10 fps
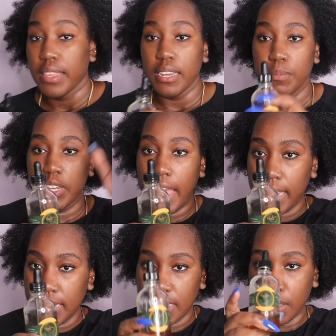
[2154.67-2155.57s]
Then I'm gonna
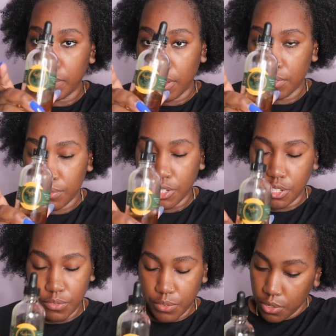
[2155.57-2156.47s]
add in some of
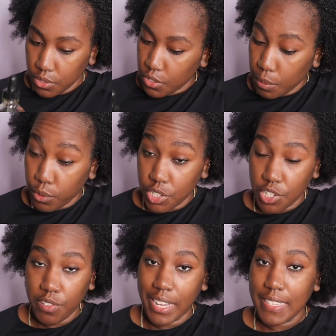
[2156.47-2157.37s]
Rich and Full to
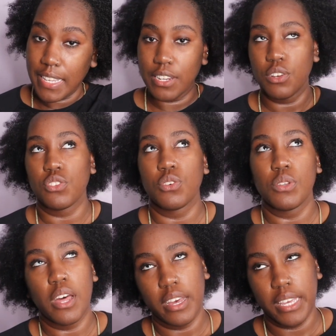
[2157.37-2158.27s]
moisturize and also
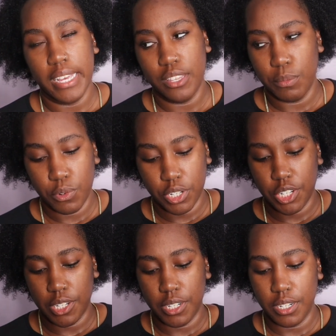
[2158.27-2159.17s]
lock in the
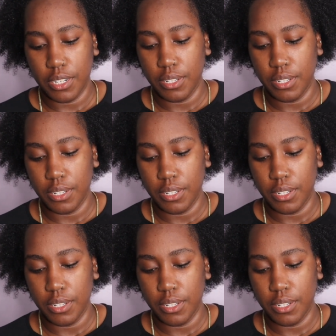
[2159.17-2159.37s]
moisture.